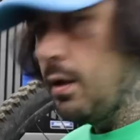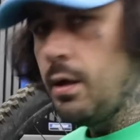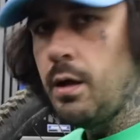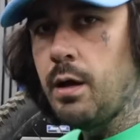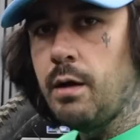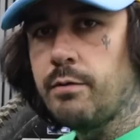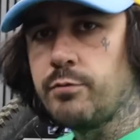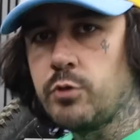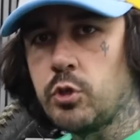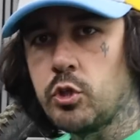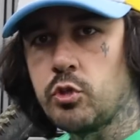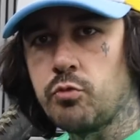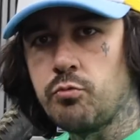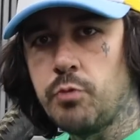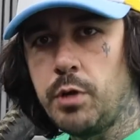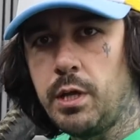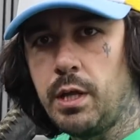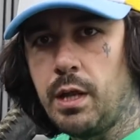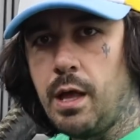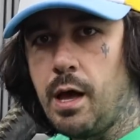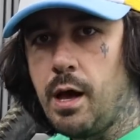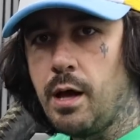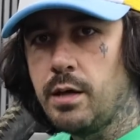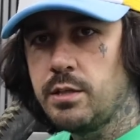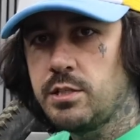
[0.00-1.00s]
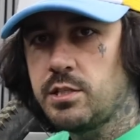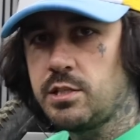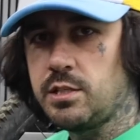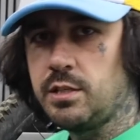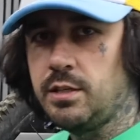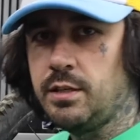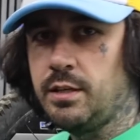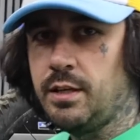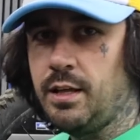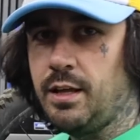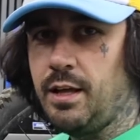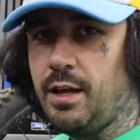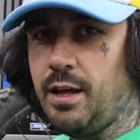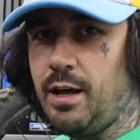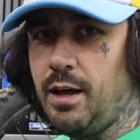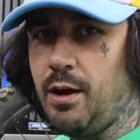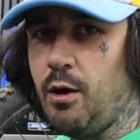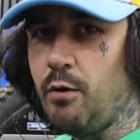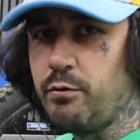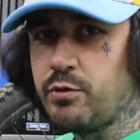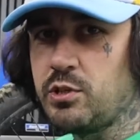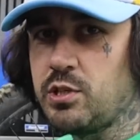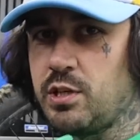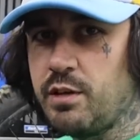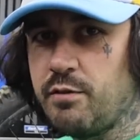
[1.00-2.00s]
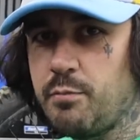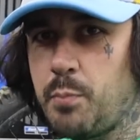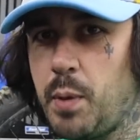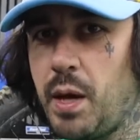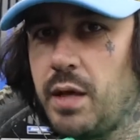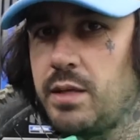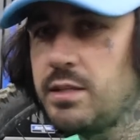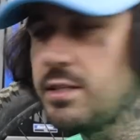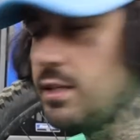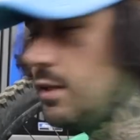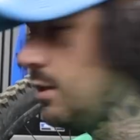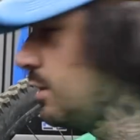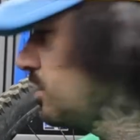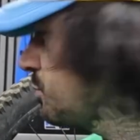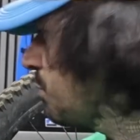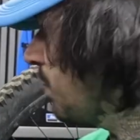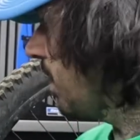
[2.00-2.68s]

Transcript: I've just realised, obviously I've painted this